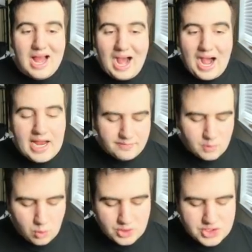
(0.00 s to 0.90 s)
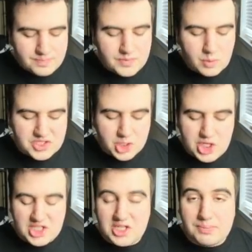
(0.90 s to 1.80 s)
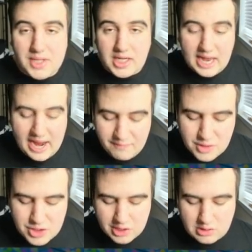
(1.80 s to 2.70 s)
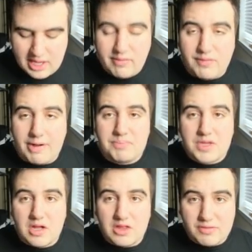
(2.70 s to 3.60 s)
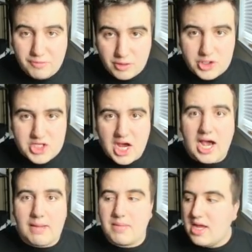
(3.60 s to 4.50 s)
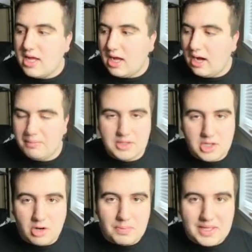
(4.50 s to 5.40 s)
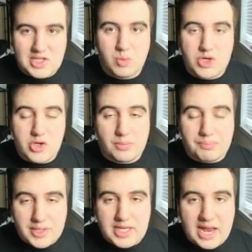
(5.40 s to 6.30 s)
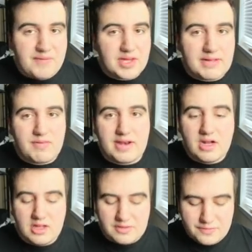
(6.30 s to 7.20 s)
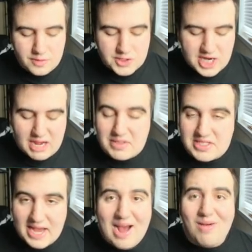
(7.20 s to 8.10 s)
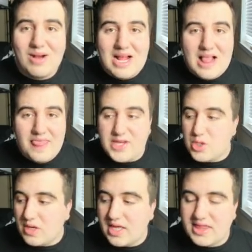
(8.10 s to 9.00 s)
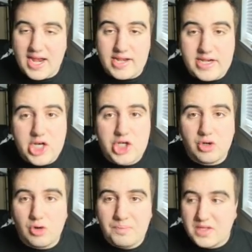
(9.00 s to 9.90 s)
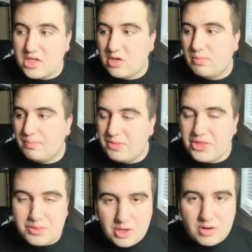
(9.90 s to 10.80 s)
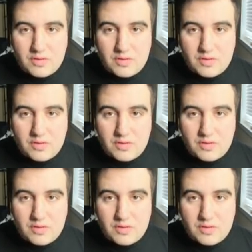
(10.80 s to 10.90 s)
I, of course, would suggest completing every single live event the first time, because when you complete every live event the first time it's out, then you get that initial, you know, 3 or